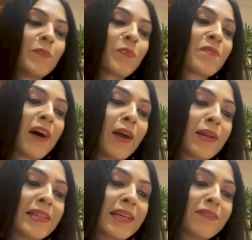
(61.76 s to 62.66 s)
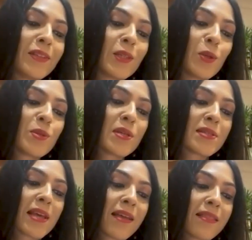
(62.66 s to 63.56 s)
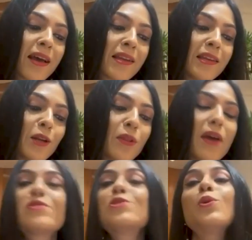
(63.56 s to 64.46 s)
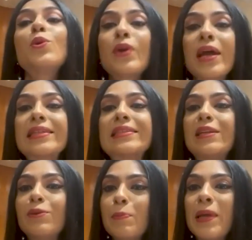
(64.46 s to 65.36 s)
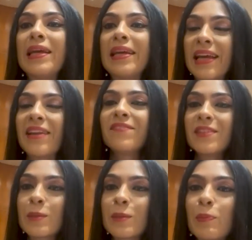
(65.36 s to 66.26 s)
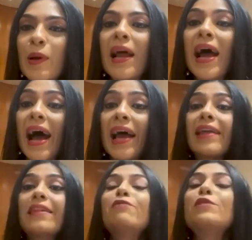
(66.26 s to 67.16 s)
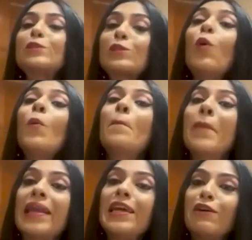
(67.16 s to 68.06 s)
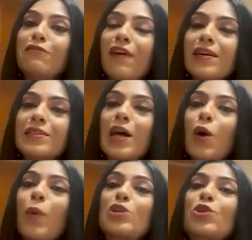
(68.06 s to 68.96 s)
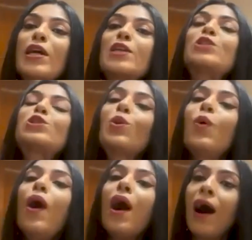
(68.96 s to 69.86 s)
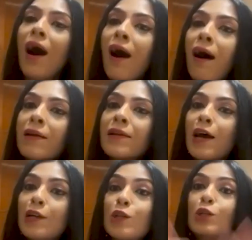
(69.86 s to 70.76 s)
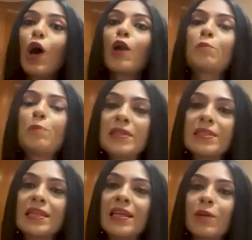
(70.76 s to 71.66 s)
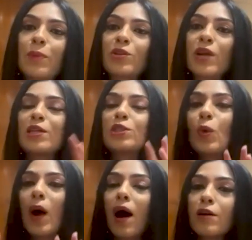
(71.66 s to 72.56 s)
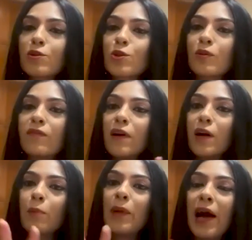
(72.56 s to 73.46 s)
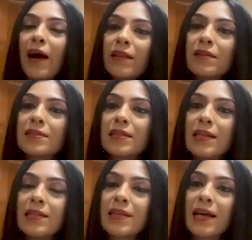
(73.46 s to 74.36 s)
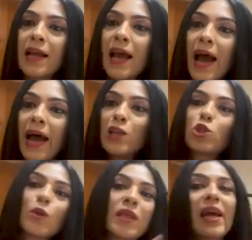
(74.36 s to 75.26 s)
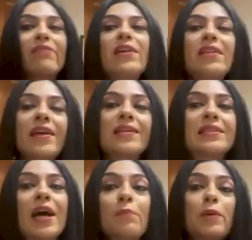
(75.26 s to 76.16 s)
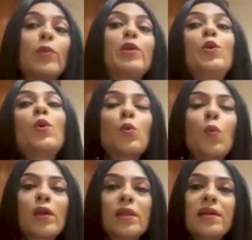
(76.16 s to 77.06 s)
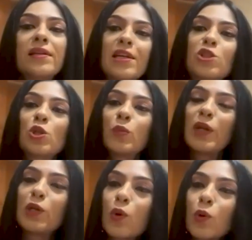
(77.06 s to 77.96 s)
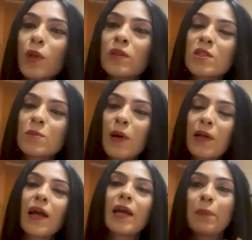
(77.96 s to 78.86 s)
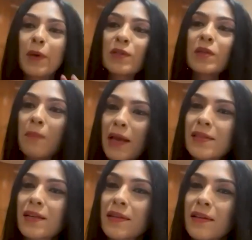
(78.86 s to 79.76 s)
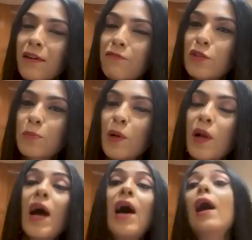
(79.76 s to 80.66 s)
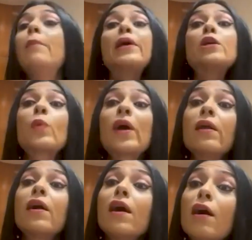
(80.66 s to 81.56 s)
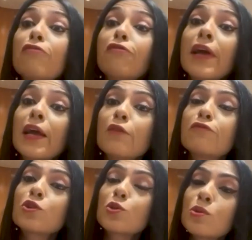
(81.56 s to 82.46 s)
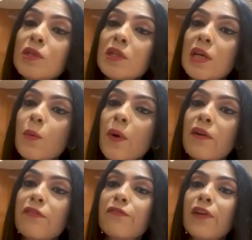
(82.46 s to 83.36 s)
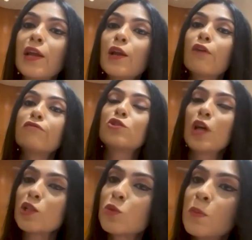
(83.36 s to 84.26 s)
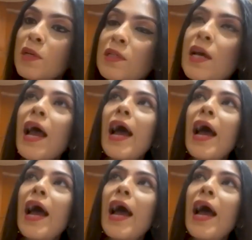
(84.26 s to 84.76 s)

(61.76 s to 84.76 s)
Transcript: Viola Davis uses, saying that there is no grace in being invisible. And I think for so many of us, we're trying so hard to not be seen. We're trying so hard to sort of lurk behind the scenes and ensure that everything is done, but we don't want the attention. We don't want the spotlight because it makes us uncomfortable, because we're afraid of scrutiny. We're afraid of judgment.